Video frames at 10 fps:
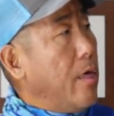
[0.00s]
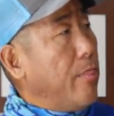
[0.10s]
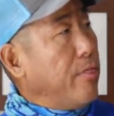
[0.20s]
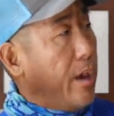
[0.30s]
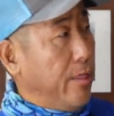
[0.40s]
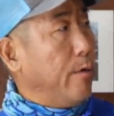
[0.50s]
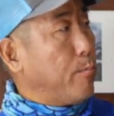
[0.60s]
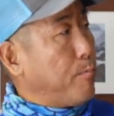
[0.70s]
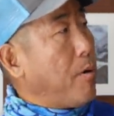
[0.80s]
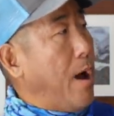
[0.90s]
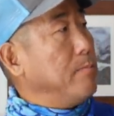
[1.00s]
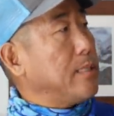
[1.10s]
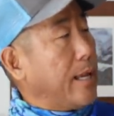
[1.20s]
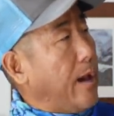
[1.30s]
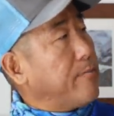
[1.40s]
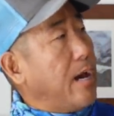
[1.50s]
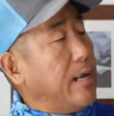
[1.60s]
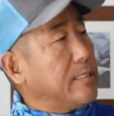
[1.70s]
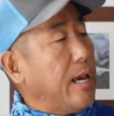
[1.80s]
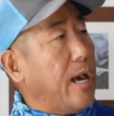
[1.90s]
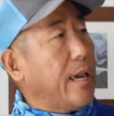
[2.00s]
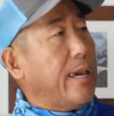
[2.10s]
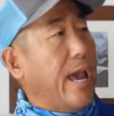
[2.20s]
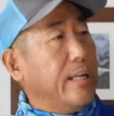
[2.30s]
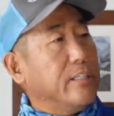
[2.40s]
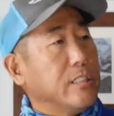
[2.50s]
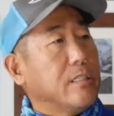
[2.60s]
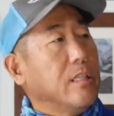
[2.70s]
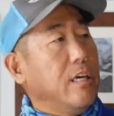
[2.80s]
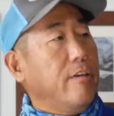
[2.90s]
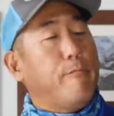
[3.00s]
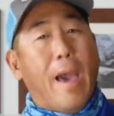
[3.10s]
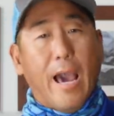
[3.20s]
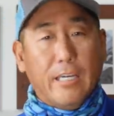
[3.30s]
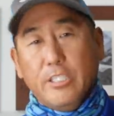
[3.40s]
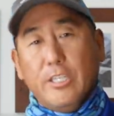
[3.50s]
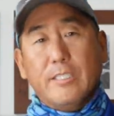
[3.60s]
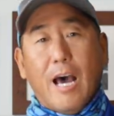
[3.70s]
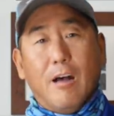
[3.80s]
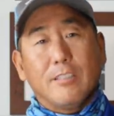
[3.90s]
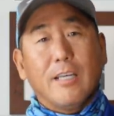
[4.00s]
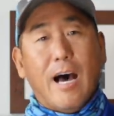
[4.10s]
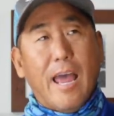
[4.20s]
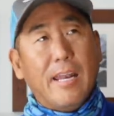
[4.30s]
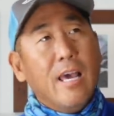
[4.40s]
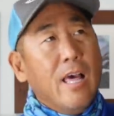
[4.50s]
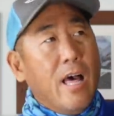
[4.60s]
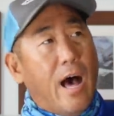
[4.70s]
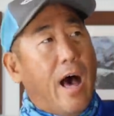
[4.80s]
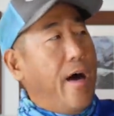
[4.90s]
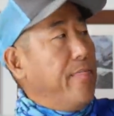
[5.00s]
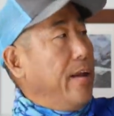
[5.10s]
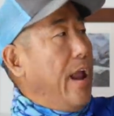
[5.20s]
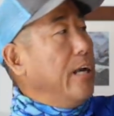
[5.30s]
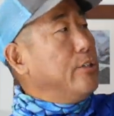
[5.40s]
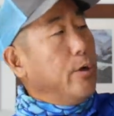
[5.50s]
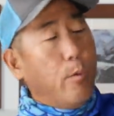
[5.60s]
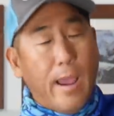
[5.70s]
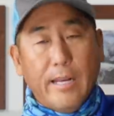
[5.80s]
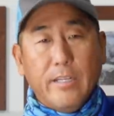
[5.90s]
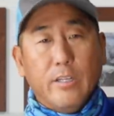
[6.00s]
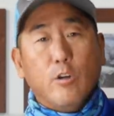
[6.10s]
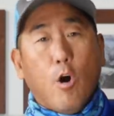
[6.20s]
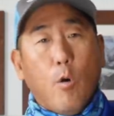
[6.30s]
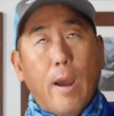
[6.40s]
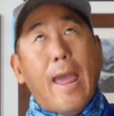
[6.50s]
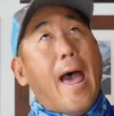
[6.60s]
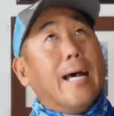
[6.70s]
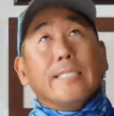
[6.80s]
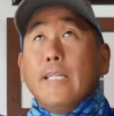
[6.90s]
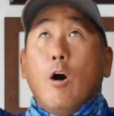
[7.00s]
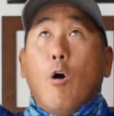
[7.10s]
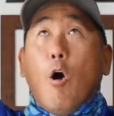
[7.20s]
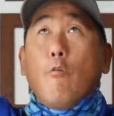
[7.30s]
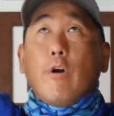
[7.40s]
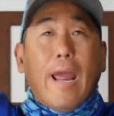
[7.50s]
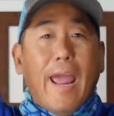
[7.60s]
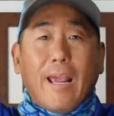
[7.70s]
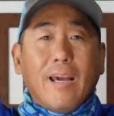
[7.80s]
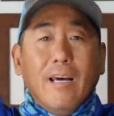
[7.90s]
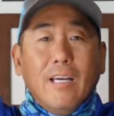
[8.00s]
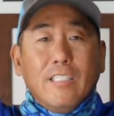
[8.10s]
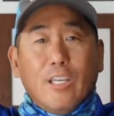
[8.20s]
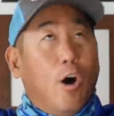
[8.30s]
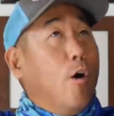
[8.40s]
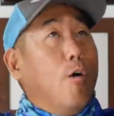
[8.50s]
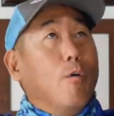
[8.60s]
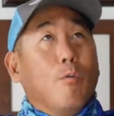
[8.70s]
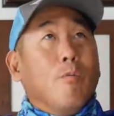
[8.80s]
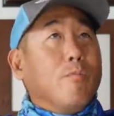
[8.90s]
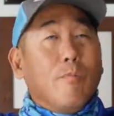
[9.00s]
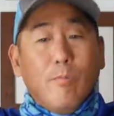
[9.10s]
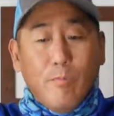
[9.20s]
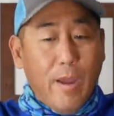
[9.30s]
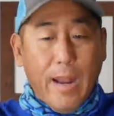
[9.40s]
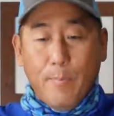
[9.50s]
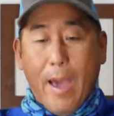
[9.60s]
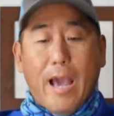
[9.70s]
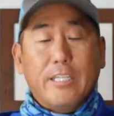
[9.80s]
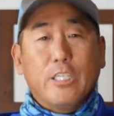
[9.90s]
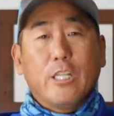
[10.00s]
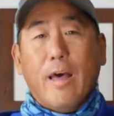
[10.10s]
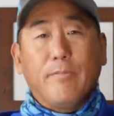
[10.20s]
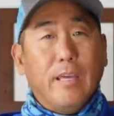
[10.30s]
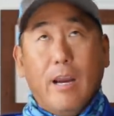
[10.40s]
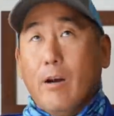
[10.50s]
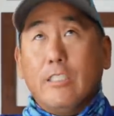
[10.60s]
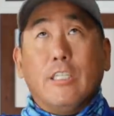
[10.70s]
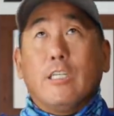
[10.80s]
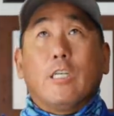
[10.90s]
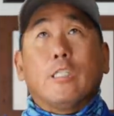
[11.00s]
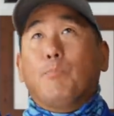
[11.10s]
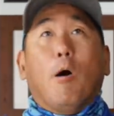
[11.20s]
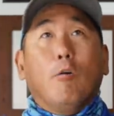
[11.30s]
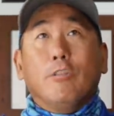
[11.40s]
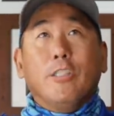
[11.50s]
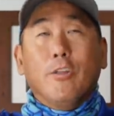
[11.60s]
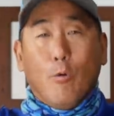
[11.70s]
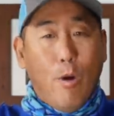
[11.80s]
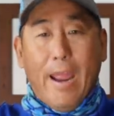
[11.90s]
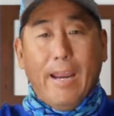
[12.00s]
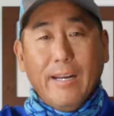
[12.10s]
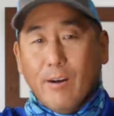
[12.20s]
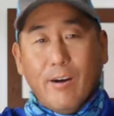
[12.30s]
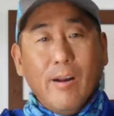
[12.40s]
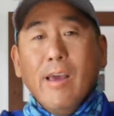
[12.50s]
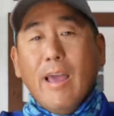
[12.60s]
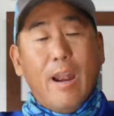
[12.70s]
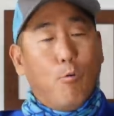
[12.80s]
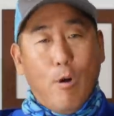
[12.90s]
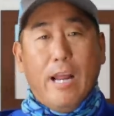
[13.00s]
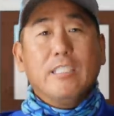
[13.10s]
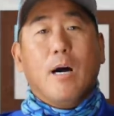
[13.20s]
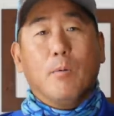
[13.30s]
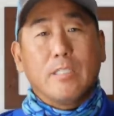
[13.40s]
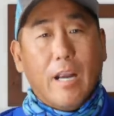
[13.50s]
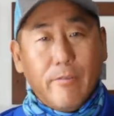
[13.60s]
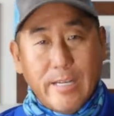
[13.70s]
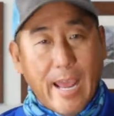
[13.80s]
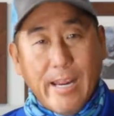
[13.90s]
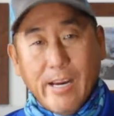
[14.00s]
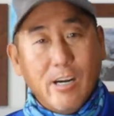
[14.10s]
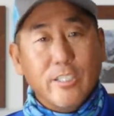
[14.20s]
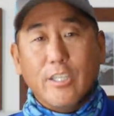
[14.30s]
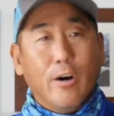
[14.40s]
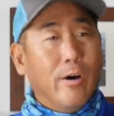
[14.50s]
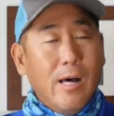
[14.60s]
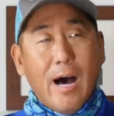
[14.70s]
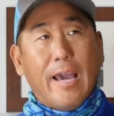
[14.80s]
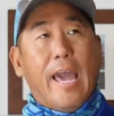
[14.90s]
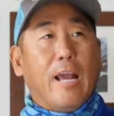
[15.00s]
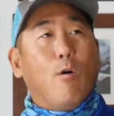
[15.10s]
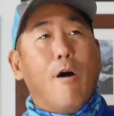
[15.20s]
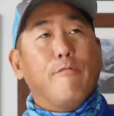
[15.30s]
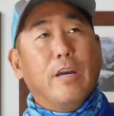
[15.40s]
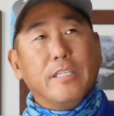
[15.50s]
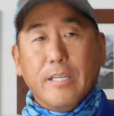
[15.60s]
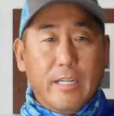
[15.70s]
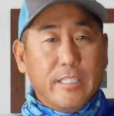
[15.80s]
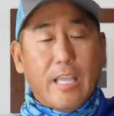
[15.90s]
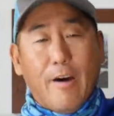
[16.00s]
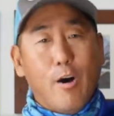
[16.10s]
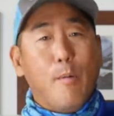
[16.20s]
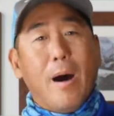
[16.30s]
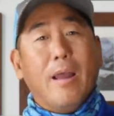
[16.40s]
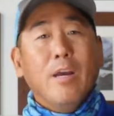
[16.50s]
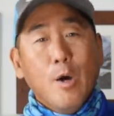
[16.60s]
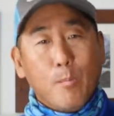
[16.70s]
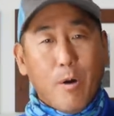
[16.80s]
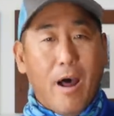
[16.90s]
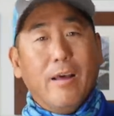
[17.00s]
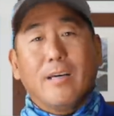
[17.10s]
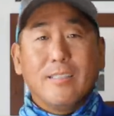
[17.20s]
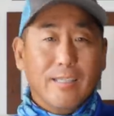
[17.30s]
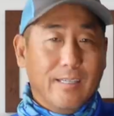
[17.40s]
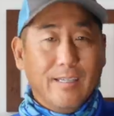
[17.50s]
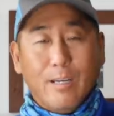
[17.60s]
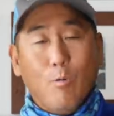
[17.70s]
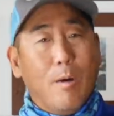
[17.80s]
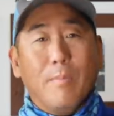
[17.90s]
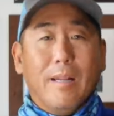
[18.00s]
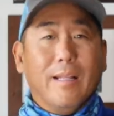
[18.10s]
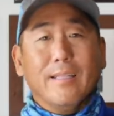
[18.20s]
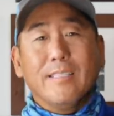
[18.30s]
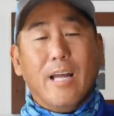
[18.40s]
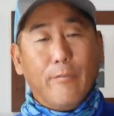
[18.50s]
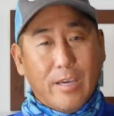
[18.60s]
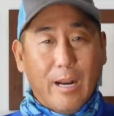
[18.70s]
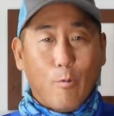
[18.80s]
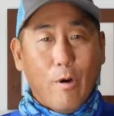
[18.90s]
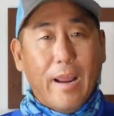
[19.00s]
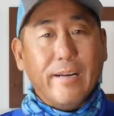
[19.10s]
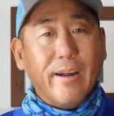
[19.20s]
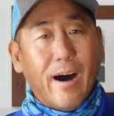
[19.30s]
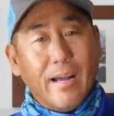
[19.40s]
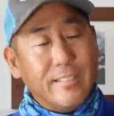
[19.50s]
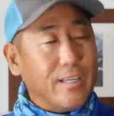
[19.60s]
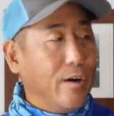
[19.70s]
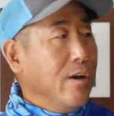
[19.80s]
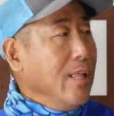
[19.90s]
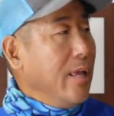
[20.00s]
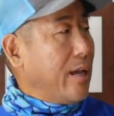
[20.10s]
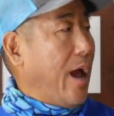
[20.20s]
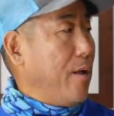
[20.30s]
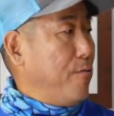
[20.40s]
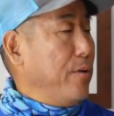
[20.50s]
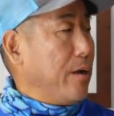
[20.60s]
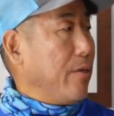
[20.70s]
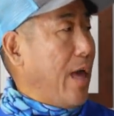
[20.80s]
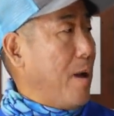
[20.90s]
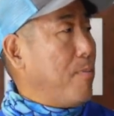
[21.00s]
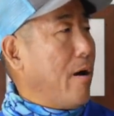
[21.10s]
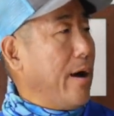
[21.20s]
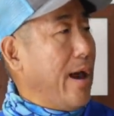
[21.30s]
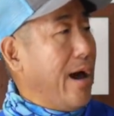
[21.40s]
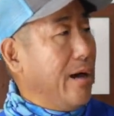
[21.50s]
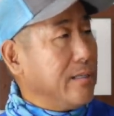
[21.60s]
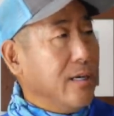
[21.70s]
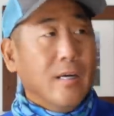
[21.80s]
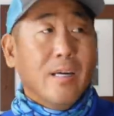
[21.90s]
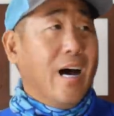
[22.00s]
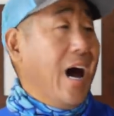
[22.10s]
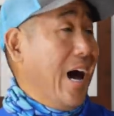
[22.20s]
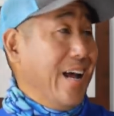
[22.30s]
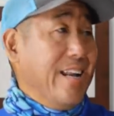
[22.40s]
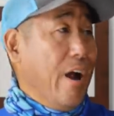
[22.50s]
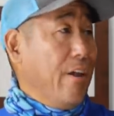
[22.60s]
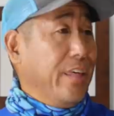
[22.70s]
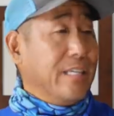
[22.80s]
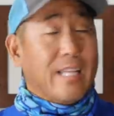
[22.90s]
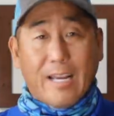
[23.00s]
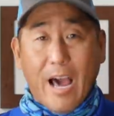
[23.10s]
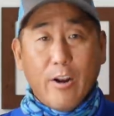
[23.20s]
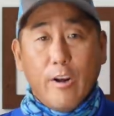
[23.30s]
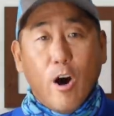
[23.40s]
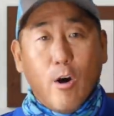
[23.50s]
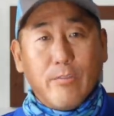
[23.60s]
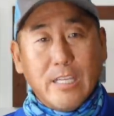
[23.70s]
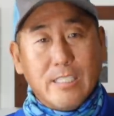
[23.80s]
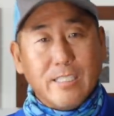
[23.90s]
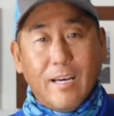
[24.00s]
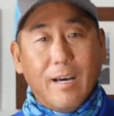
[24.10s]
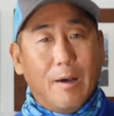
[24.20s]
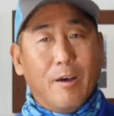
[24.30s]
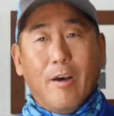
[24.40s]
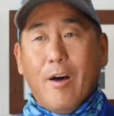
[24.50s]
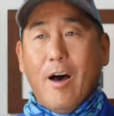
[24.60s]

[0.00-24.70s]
The other problems like I've got is I can't just leave packages outside. The entryway to the doorway has no overhang. So any packages left there, it's just exposed to the rain, and it rains almost every day here. So I can't go out fishing and just have all my products and equipment and stuff getting rained on. So got to figure that part out. Another thing is like, I don't know if this is a